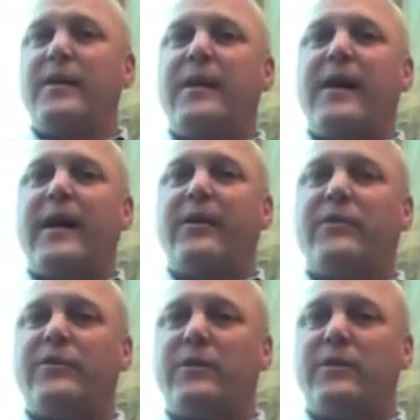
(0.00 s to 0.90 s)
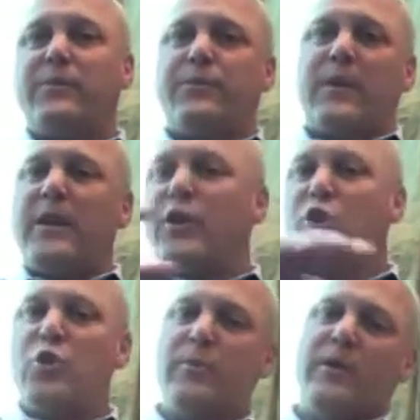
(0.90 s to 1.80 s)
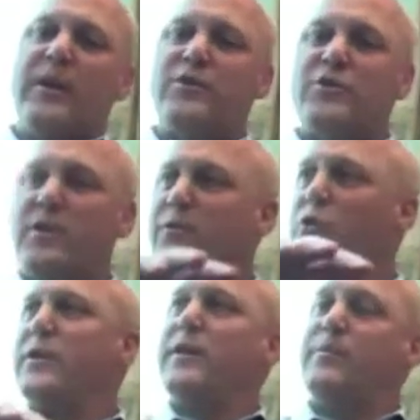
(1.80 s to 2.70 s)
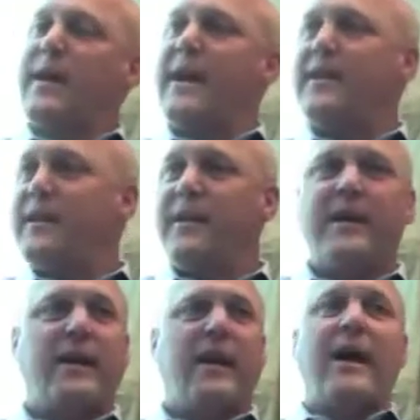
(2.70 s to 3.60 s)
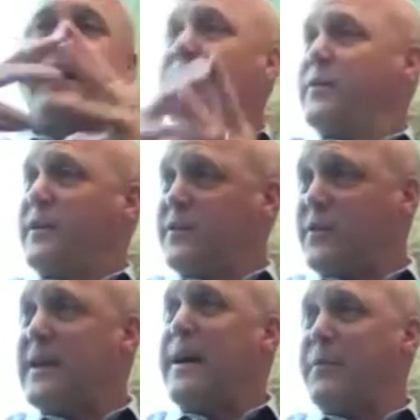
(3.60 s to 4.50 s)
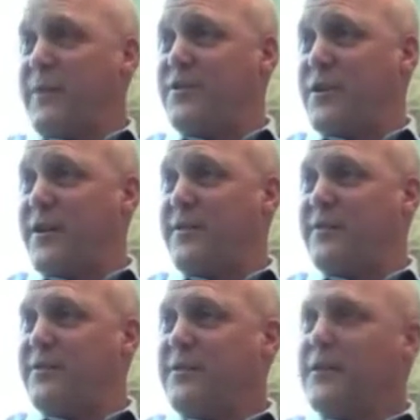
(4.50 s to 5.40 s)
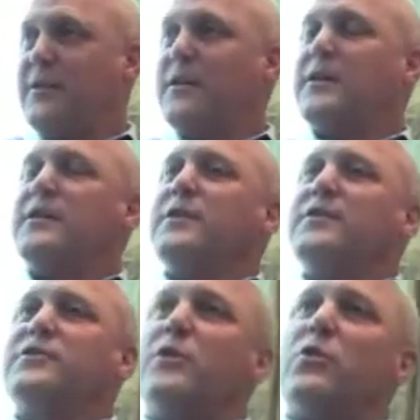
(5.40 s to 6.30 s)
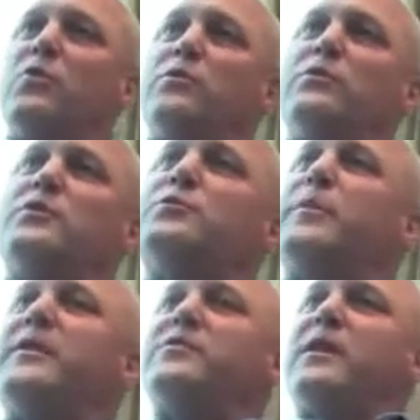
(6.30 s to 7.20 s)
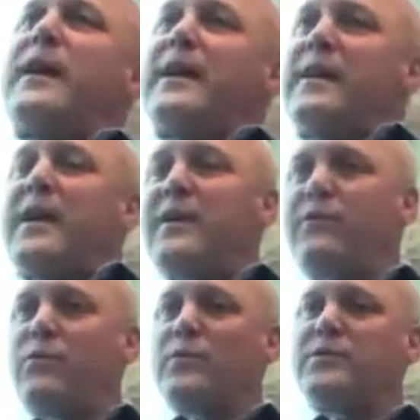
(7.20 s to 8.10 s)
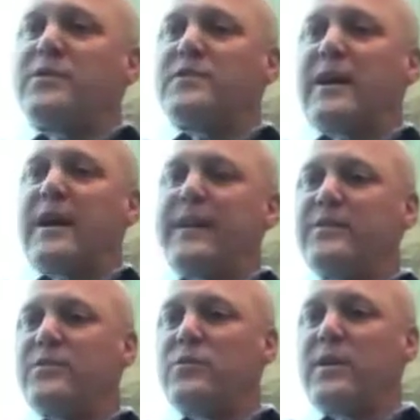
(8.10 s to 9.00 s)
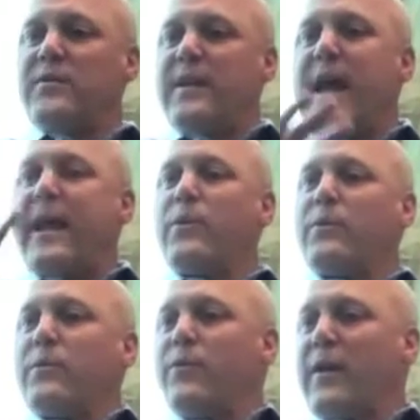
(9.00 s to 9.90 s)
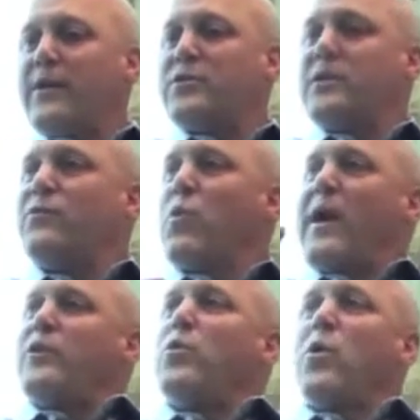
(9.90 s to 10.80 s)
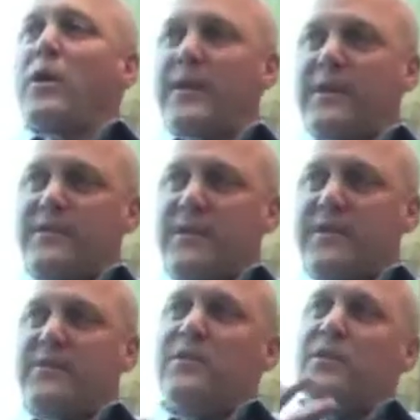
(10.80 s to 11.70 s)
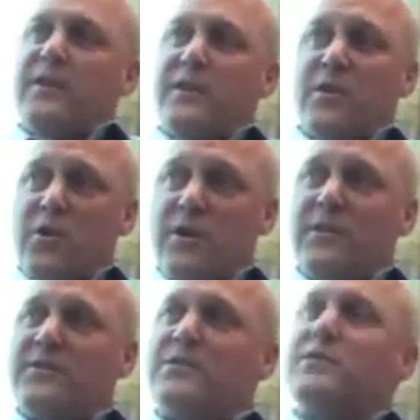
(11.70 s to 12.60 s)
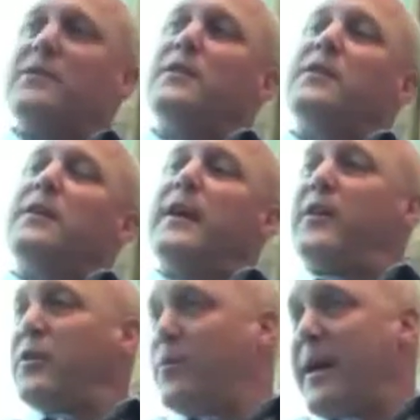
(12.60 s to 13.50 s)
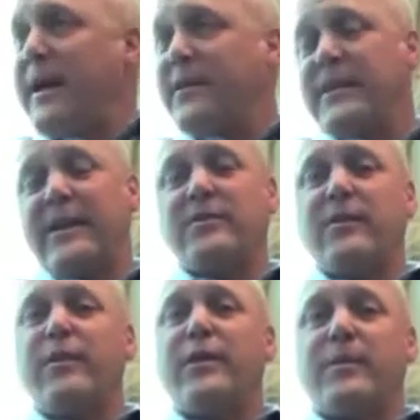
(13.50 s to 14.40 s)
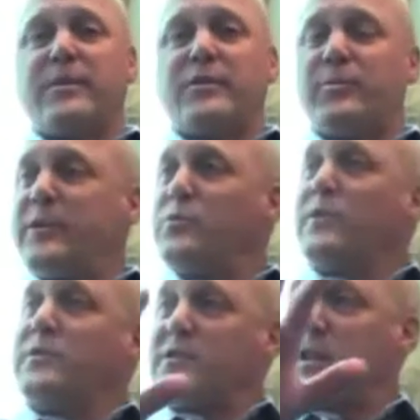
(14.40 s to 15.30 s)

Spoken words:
has an accumulation of good and bad, and a lot of it is on top of each other. Mm-hmm. So the speech that I gave was designed to give an accurate reflection of where New Orleans is in her goodness and in her badness. Actually, the theme of the speech was, let's